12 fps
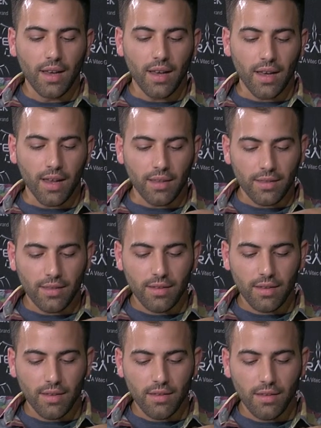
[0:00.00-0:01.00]
and
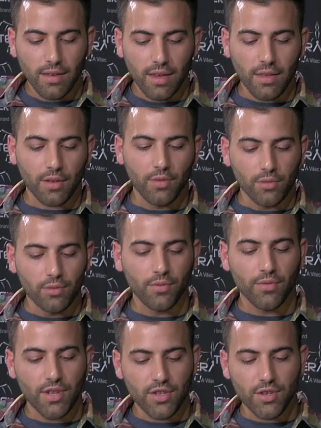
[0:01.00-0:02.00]
the cool new
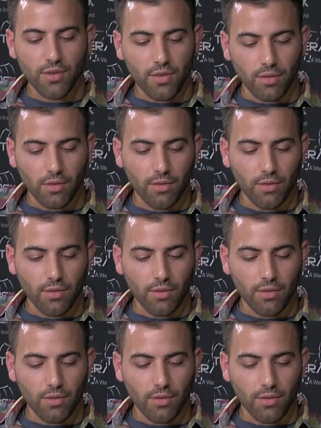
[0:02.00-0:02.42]
feature